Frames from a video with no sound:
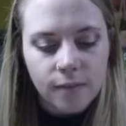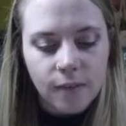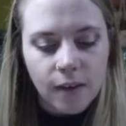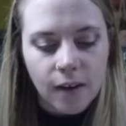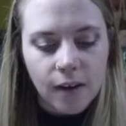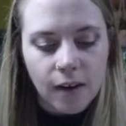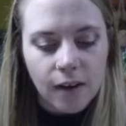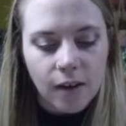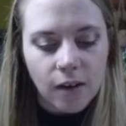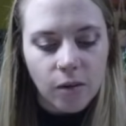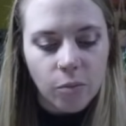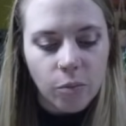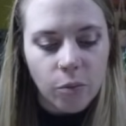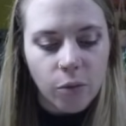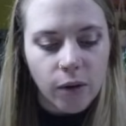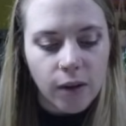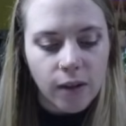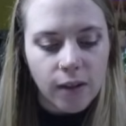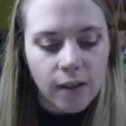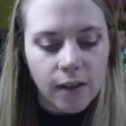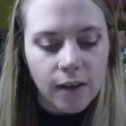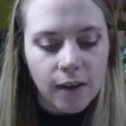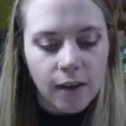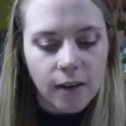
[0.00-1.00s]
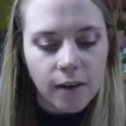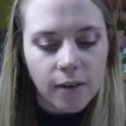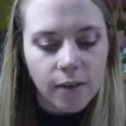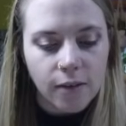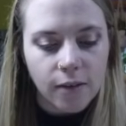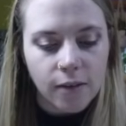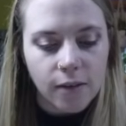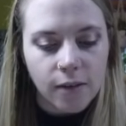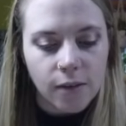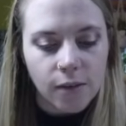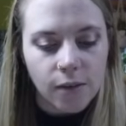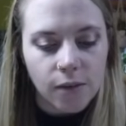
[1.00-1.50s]
I'm going to point that
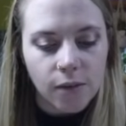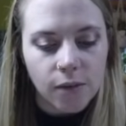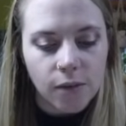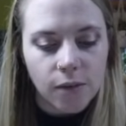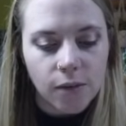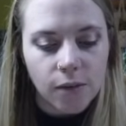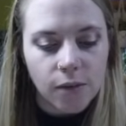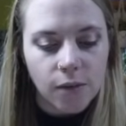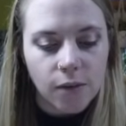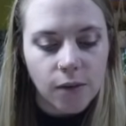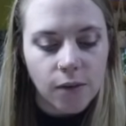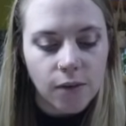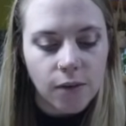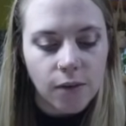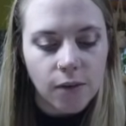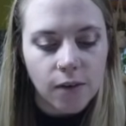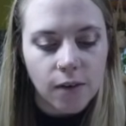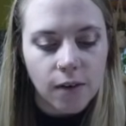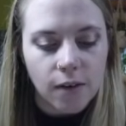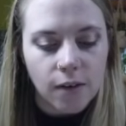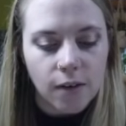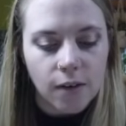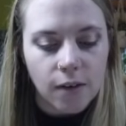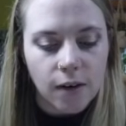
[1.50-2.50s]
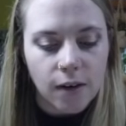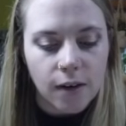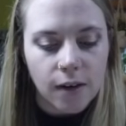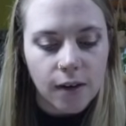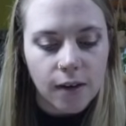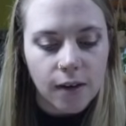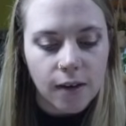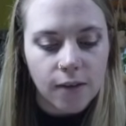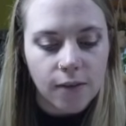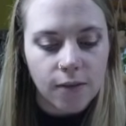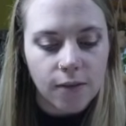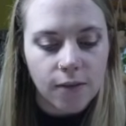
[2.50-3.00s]
out too. So here's another
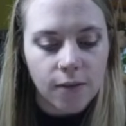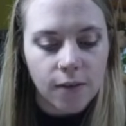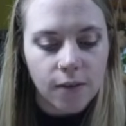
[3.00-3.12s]
half.